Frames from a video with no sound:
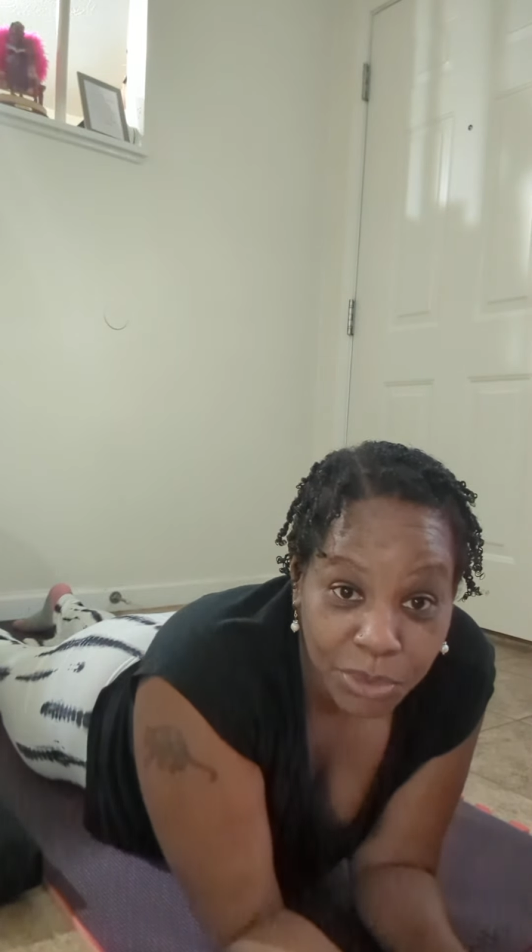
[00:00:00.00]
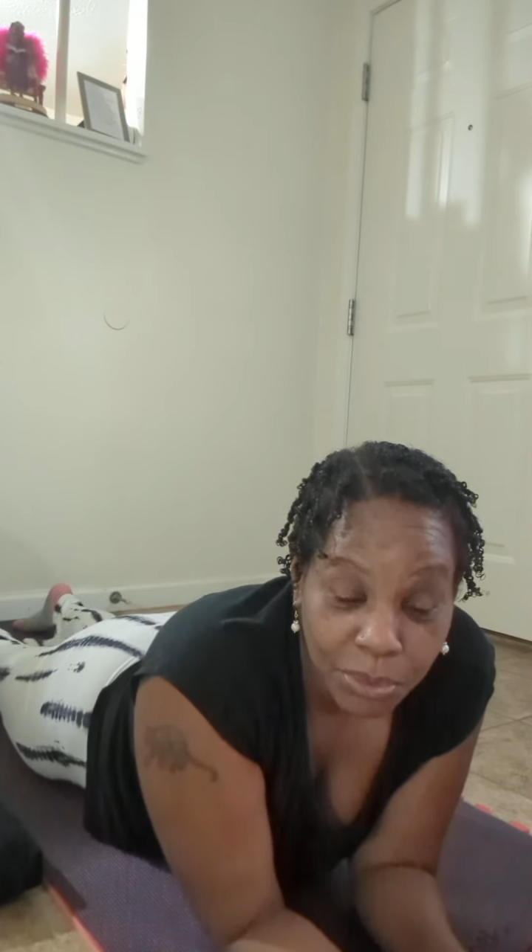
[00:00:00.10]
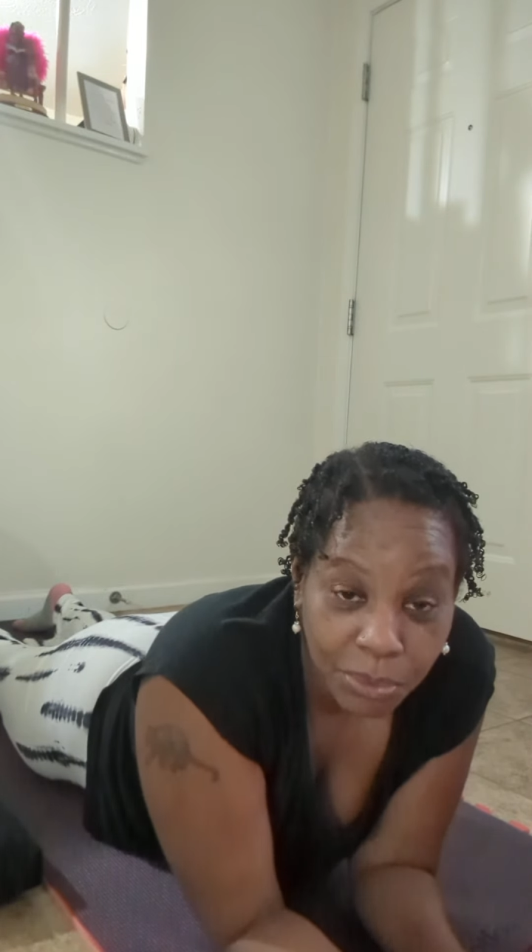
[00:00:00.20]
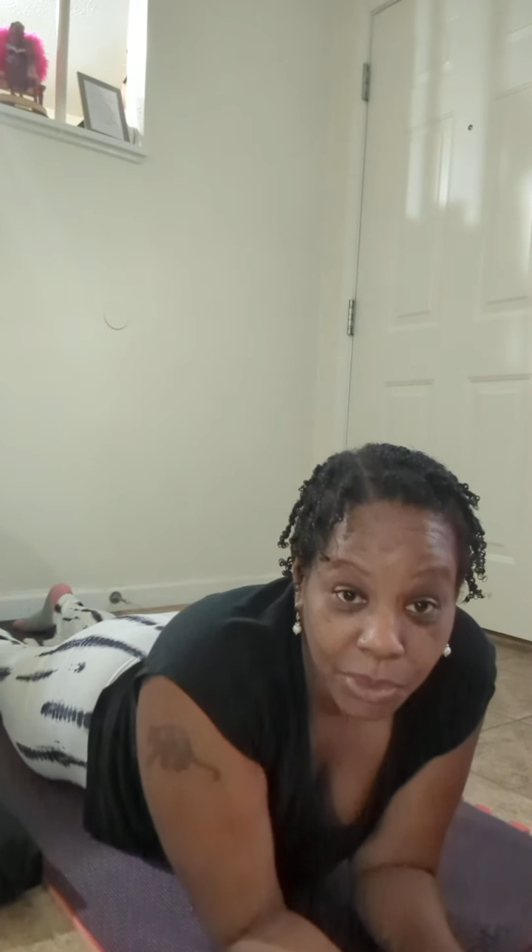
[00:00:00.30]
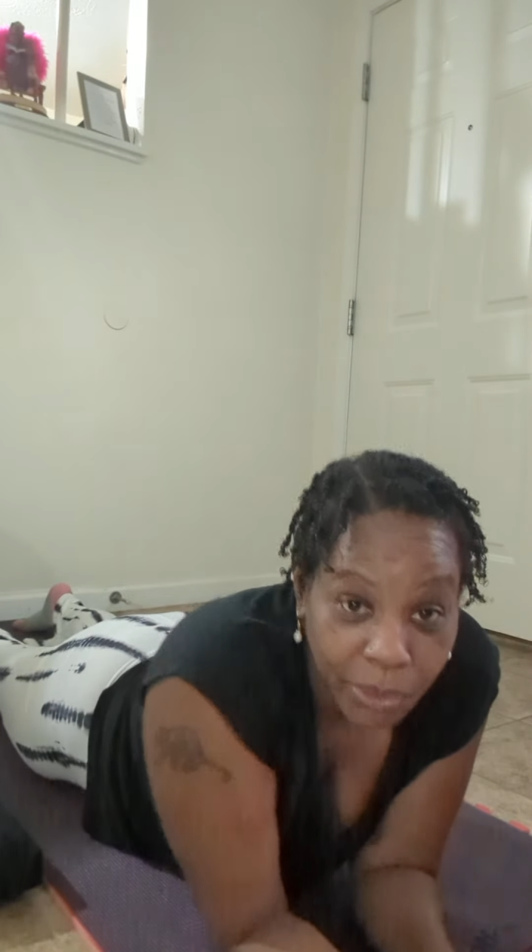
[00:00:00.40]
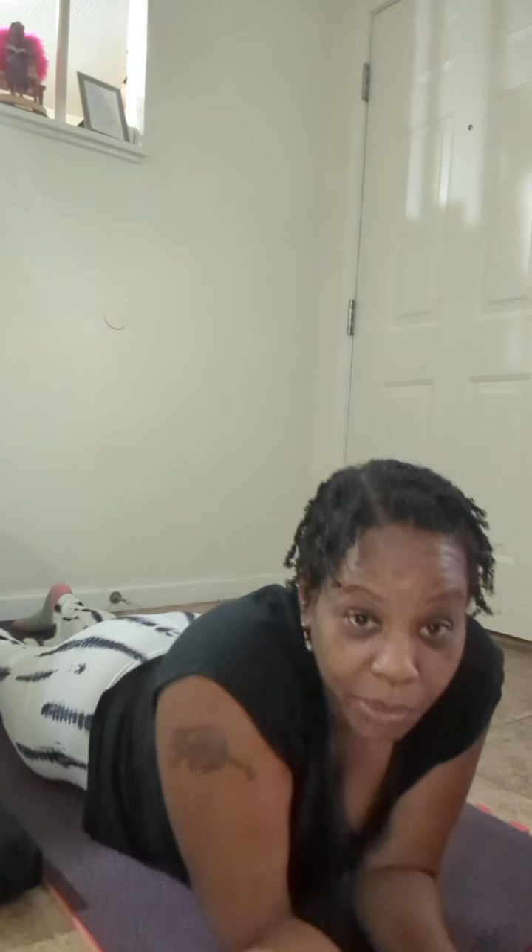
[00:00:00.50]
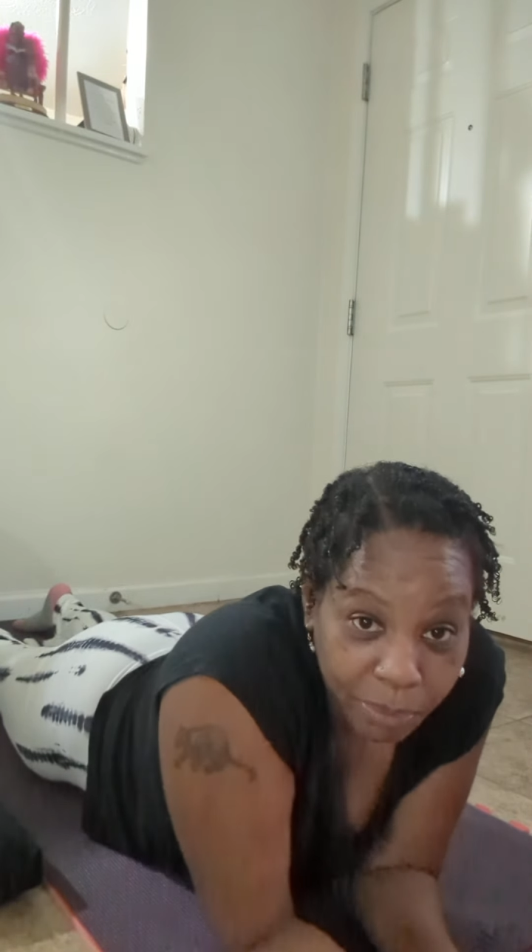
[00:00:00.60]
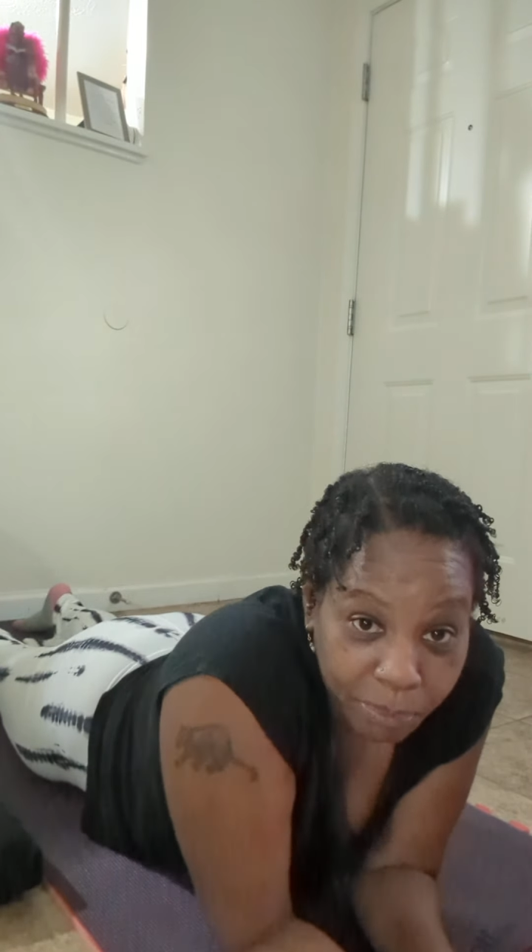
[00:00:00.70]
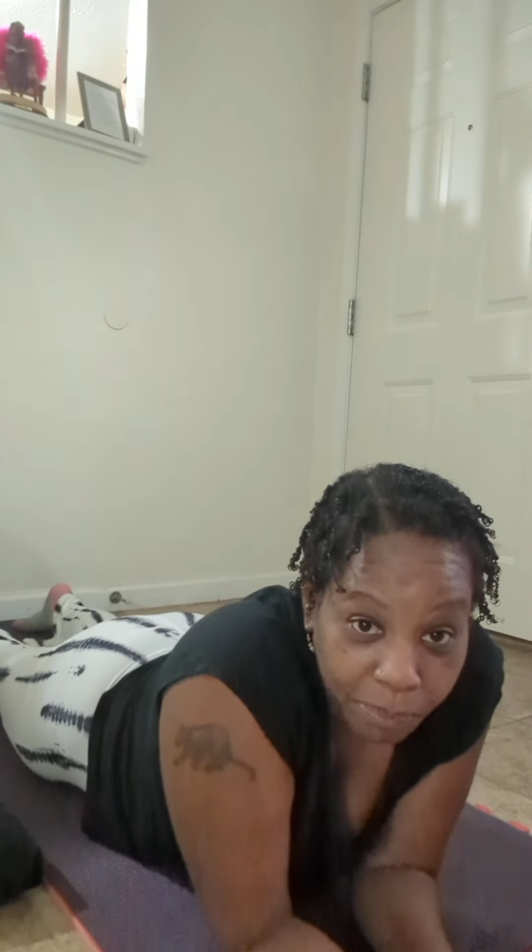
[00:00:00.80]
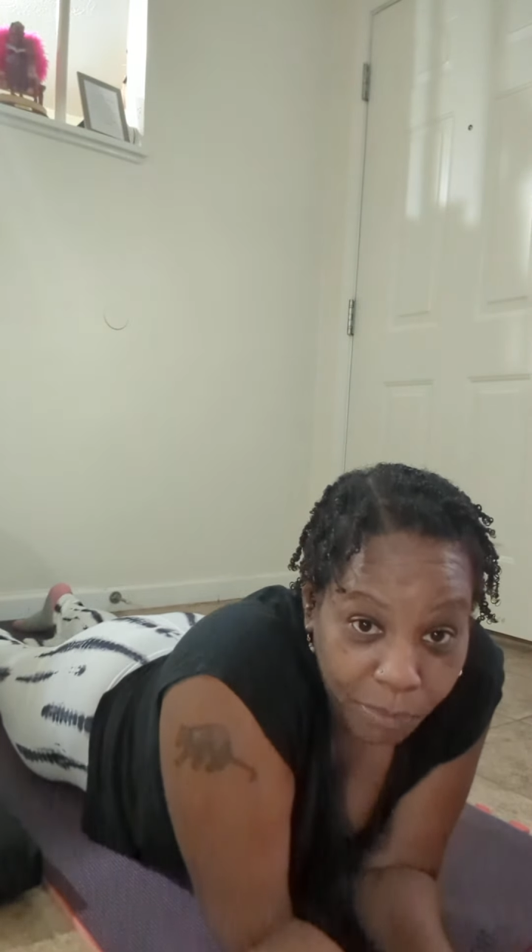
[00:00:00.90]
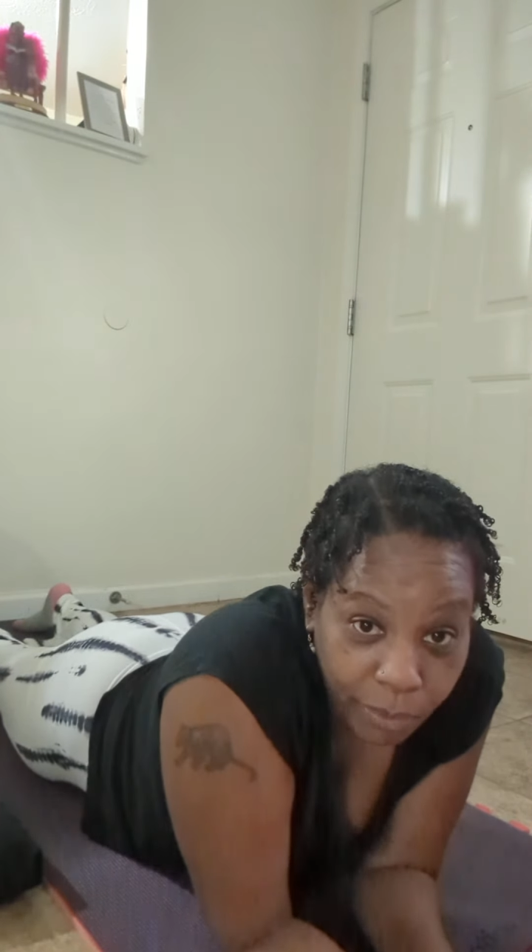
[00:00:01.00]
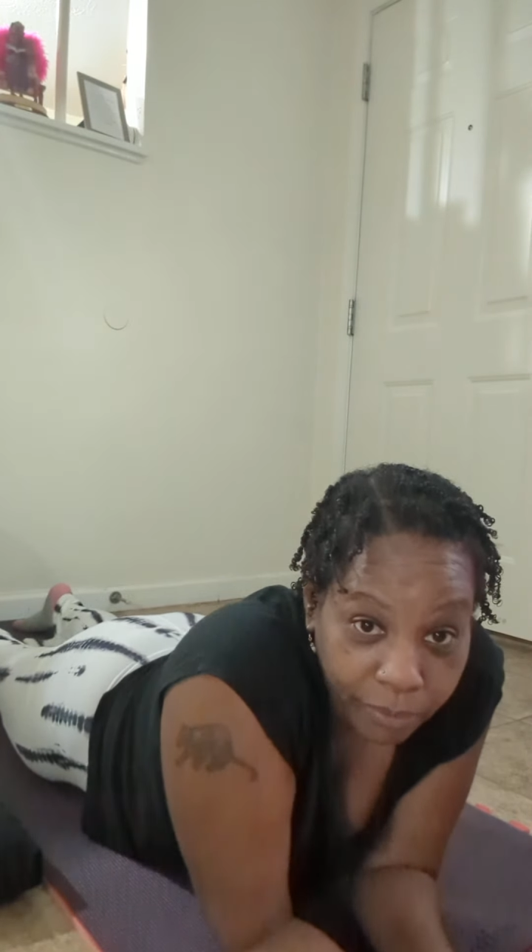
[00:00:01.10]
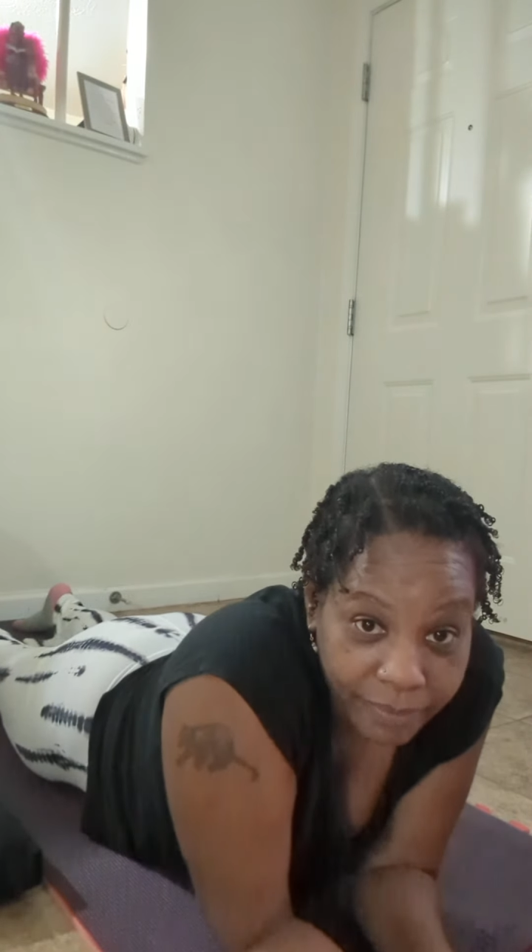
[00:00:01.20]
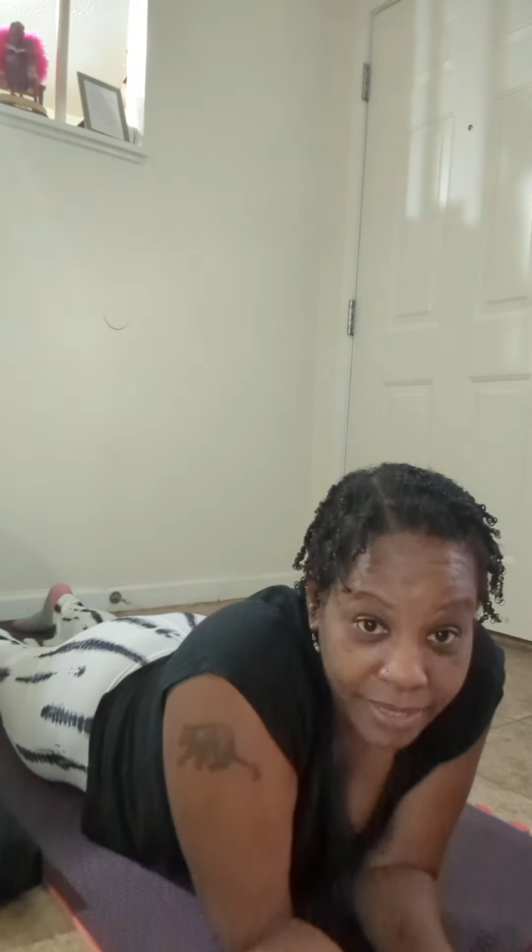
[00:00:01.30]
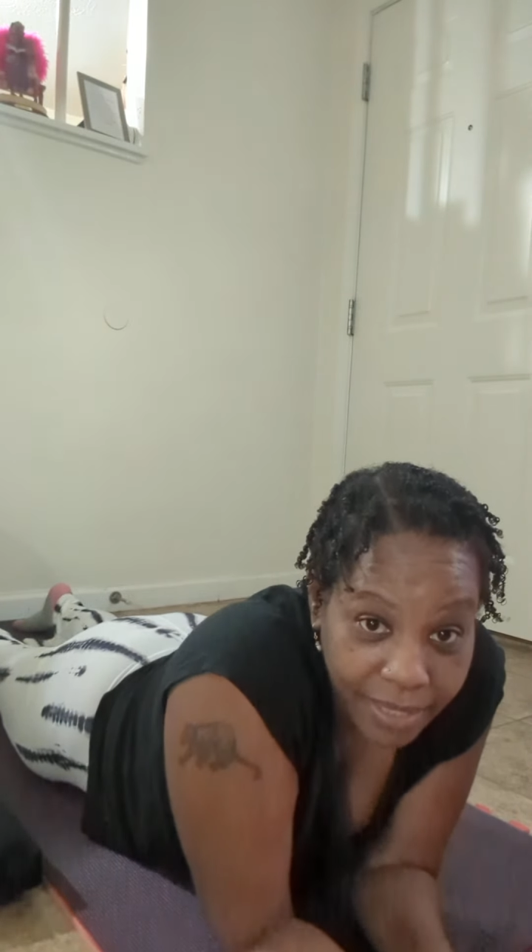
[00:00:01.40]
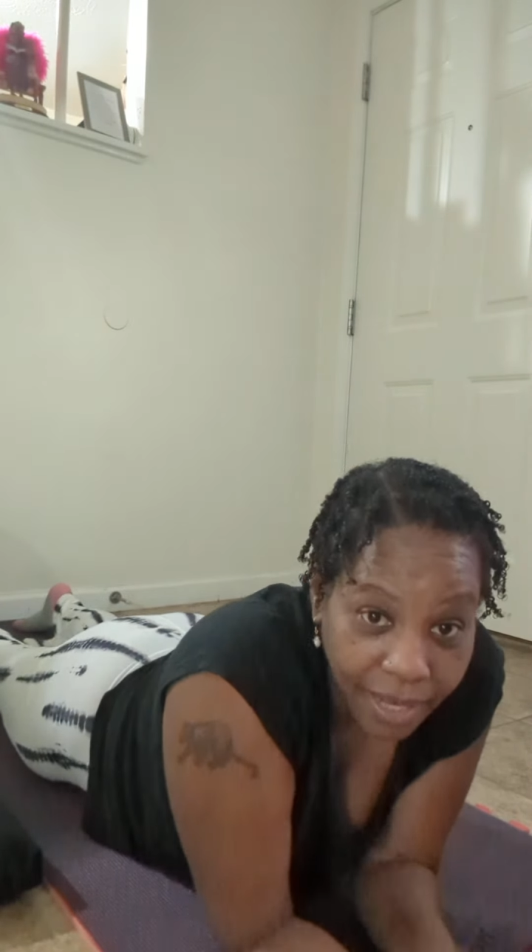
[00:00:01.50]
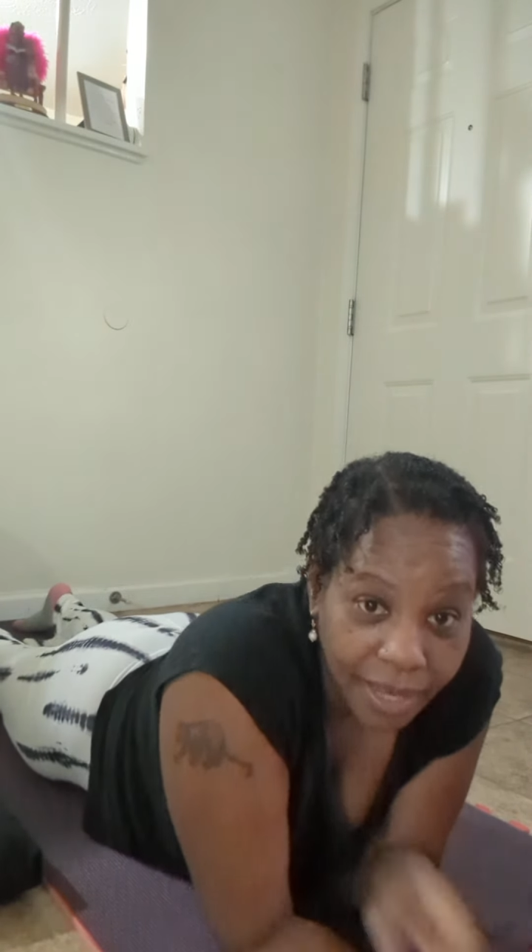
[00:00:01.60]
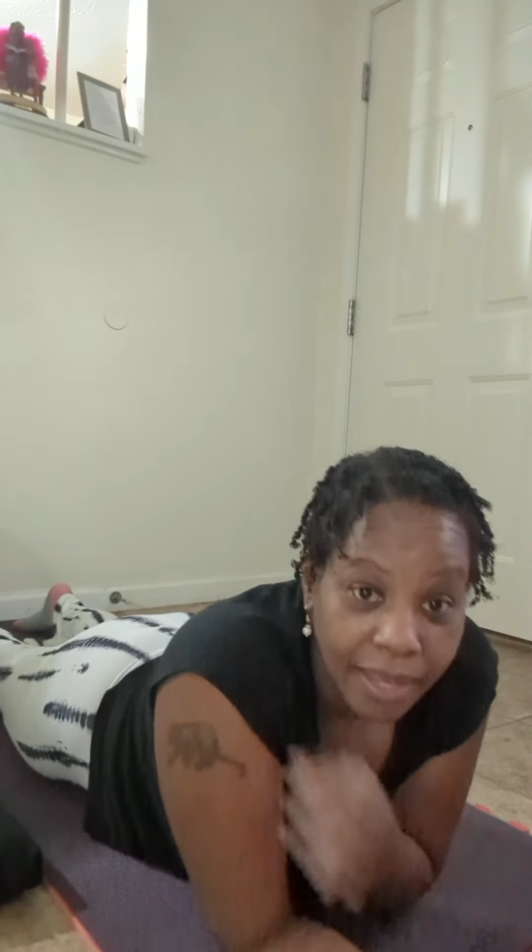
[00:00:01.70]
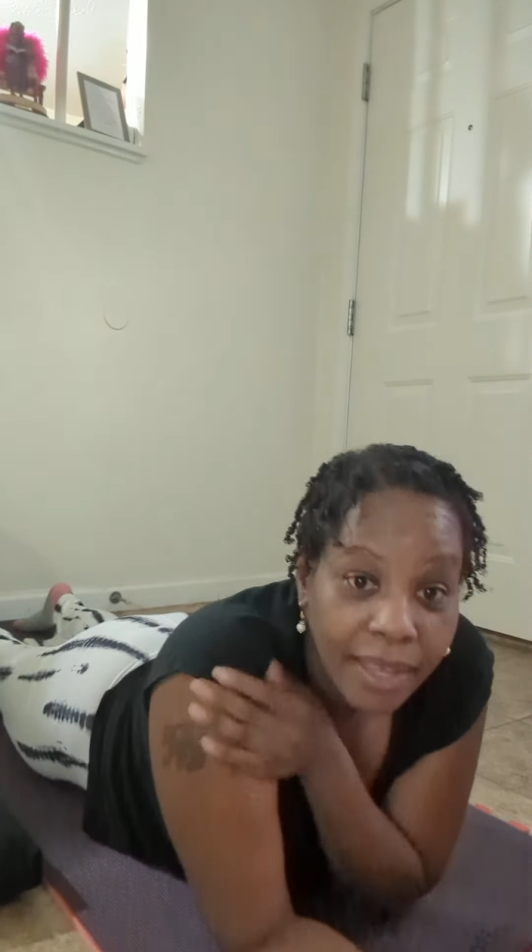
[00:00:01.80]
2 yoga moves today,